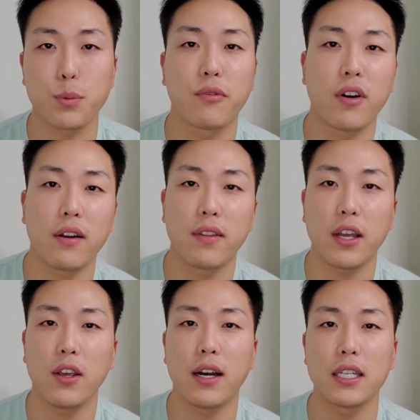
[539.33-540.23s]
provided that
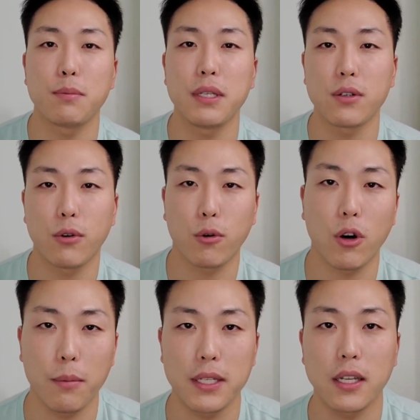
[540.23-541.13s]
you guys meet certain
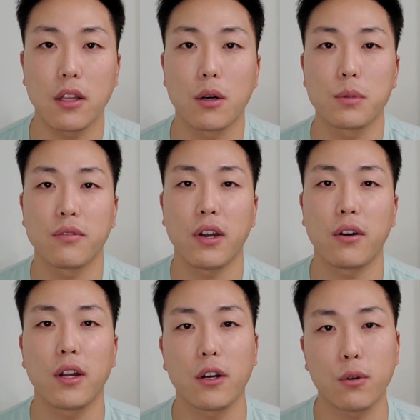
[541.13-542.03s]
requirements in terms of
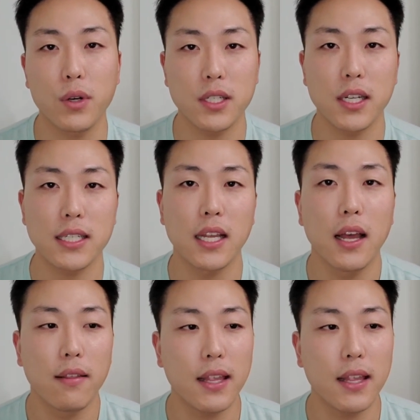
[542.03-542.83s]
hair characteristics,